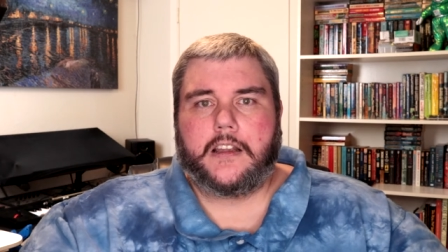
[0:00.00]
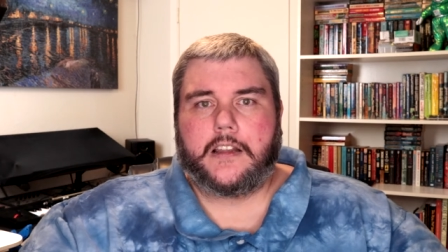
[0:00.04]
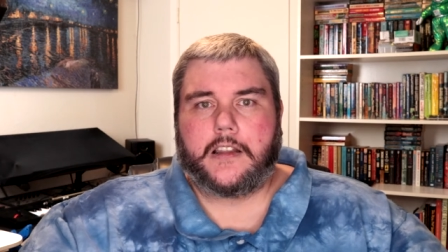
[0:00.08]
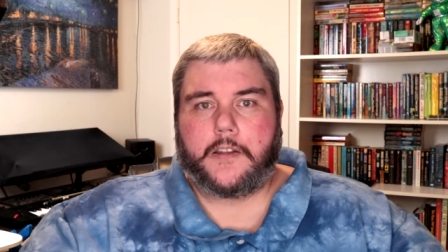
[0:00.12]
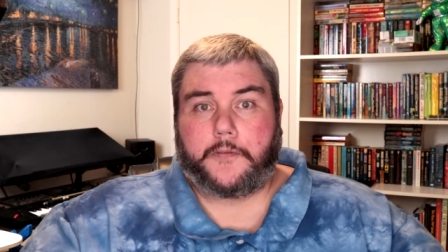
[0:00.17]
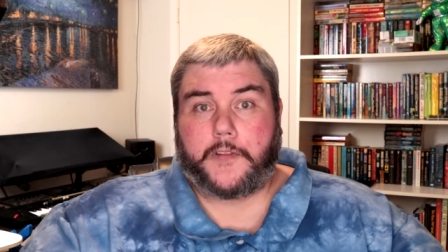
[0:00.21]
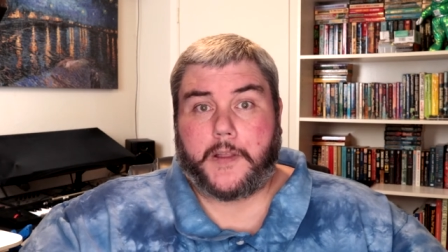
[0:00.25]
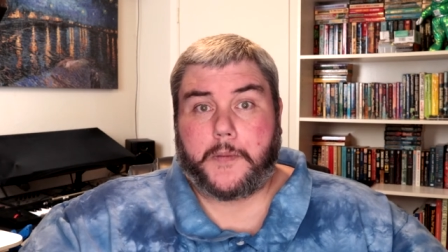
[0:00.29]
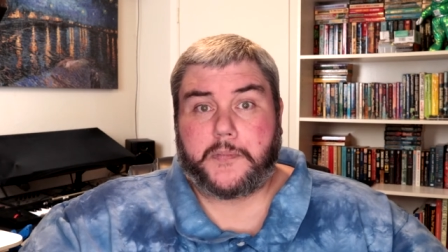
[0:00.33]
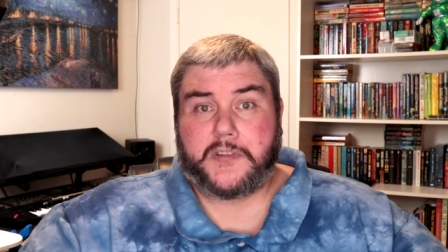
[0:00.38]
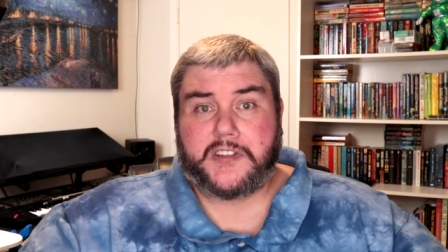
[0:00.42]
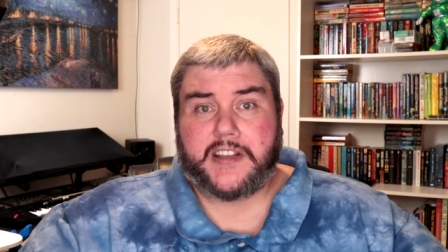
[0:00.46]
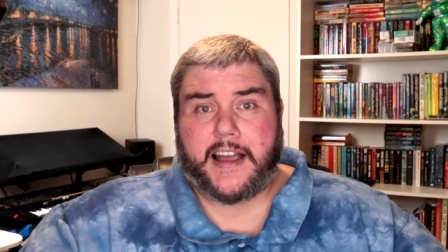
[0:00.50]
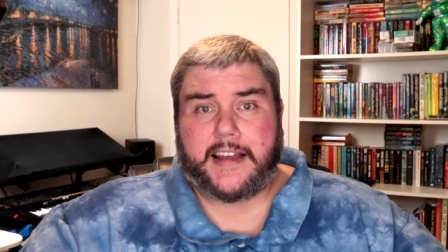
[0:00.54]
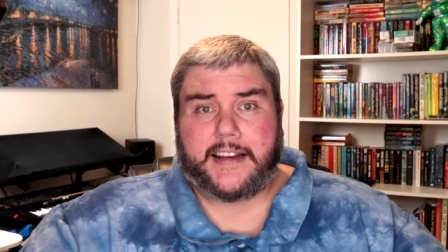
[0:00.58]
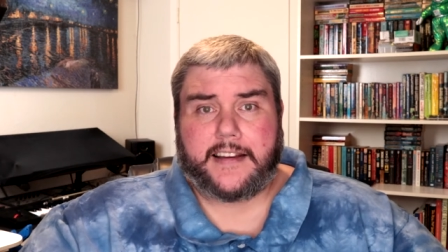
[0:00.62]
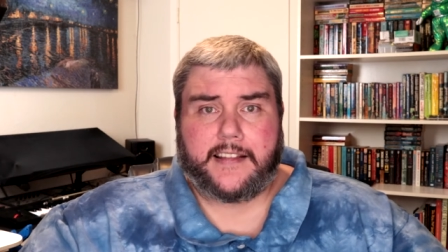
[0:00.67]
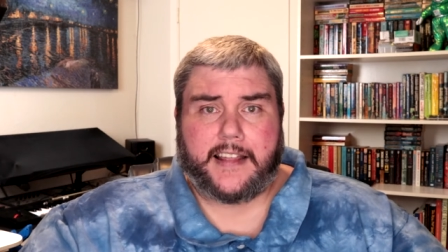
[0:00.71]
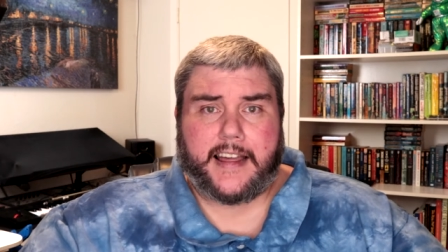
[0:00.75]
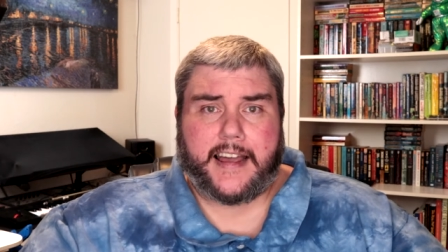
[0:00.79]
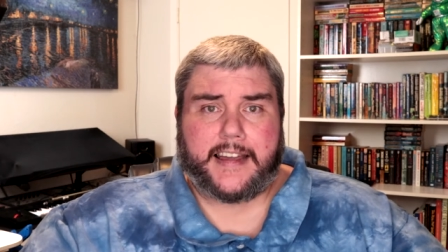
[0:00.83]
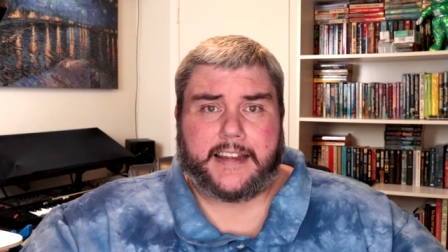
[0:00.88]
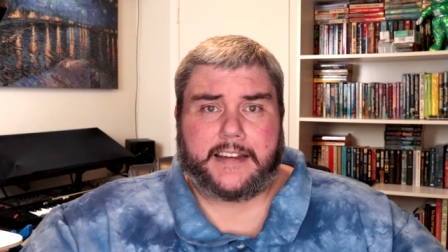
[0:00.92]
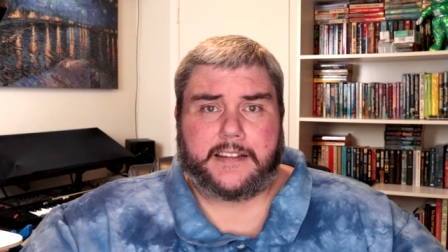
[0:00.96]
The flip side
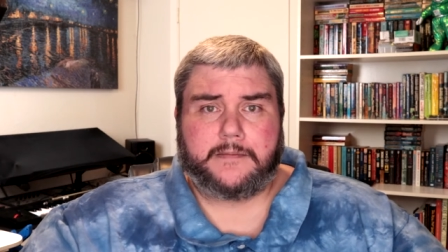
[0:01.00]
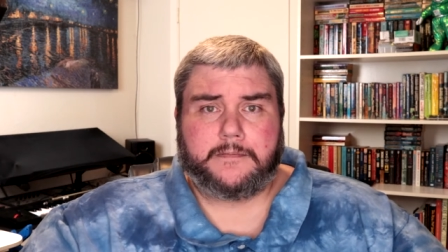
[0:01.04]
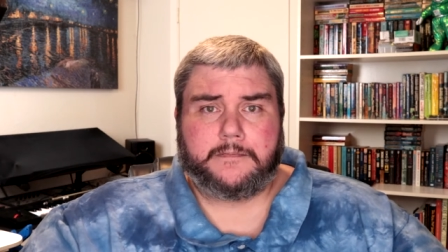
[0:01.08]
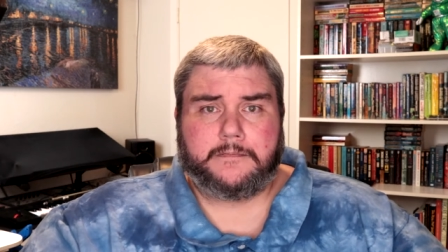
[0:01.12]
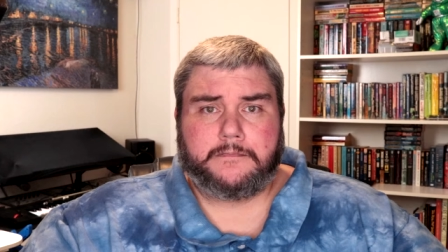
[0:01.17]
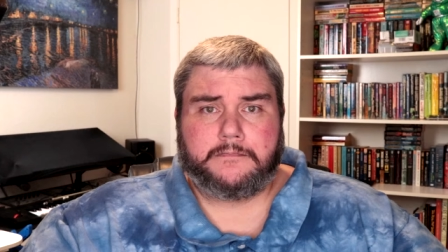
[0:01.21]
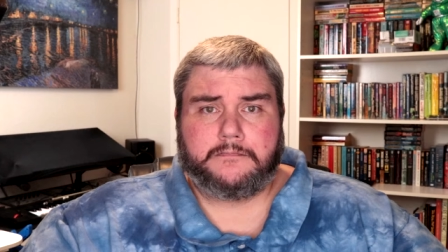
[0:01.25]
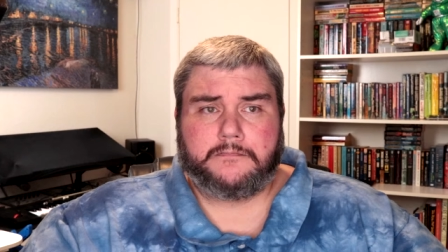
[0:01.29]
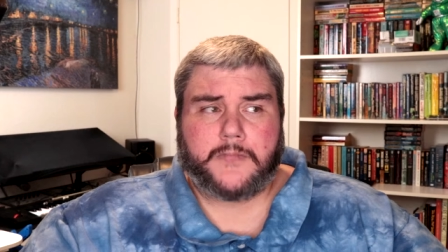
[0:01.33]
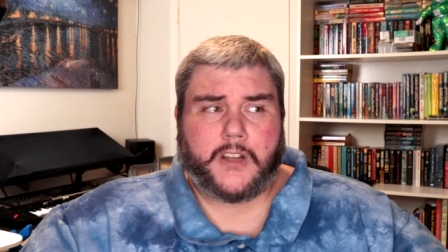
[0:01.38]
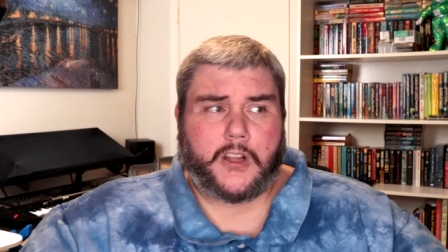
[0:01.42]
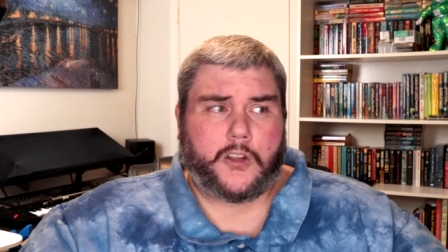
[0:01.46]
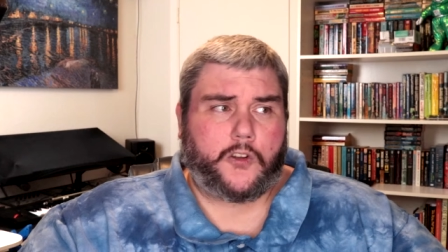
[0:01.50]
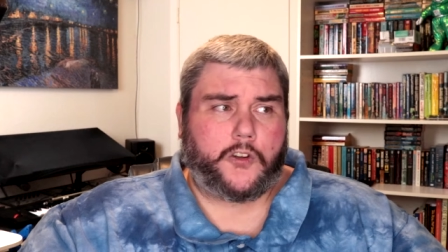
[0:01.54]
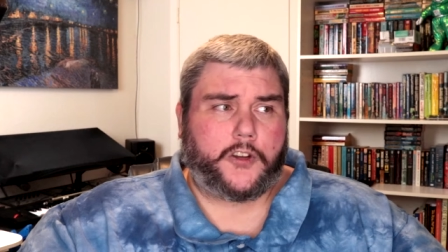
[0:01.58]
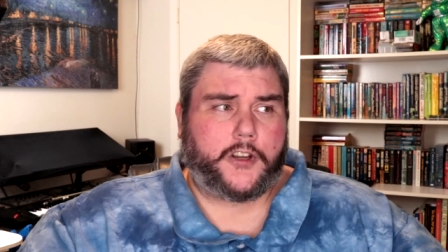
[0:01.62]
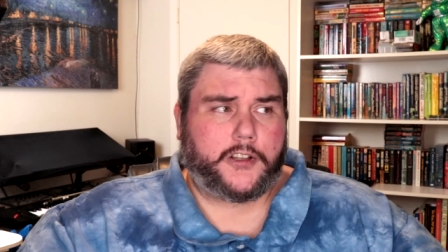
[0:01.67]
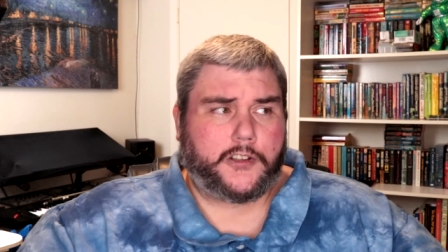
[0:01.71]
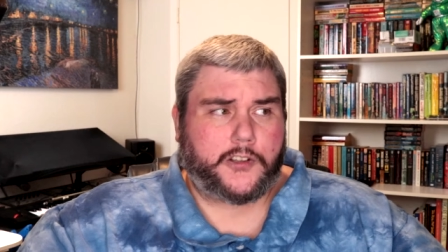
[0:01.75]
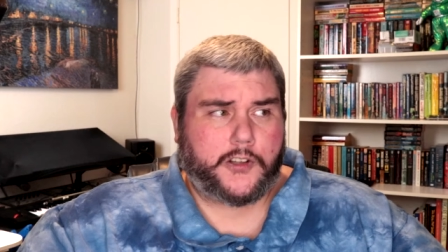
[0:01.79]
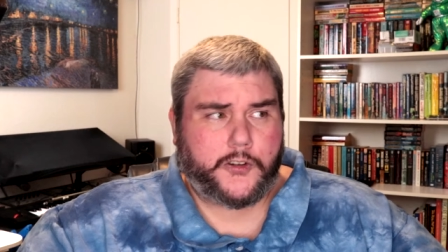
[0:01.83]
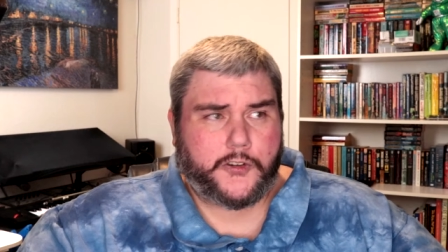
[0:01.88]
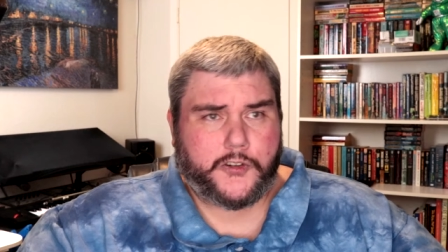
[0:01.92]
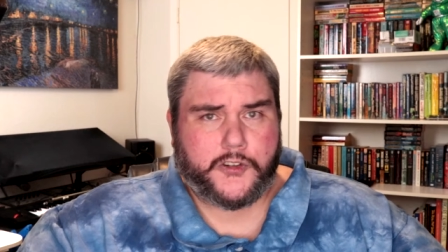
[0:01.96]
of that, you
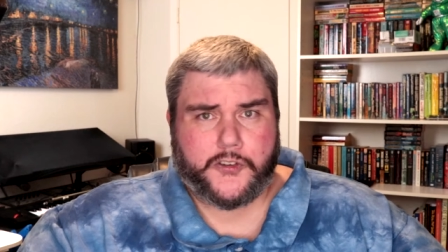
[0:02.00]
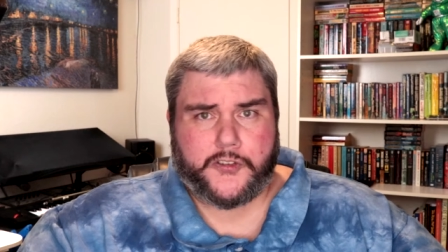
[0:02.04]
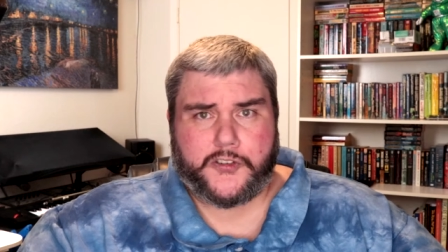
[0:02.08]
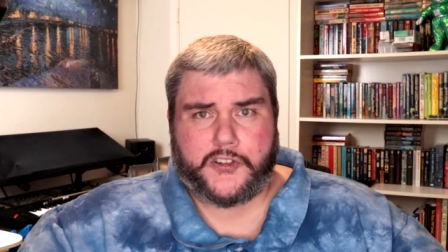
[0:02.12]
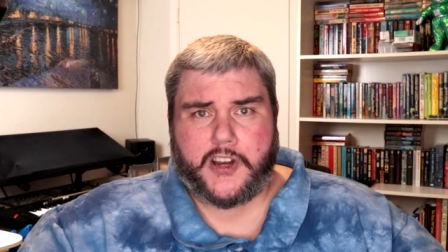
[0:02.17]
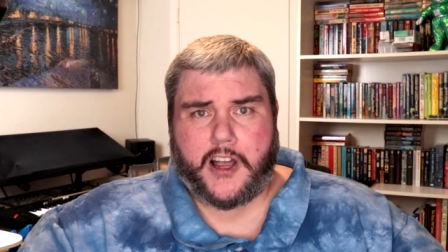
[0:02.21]
could lose your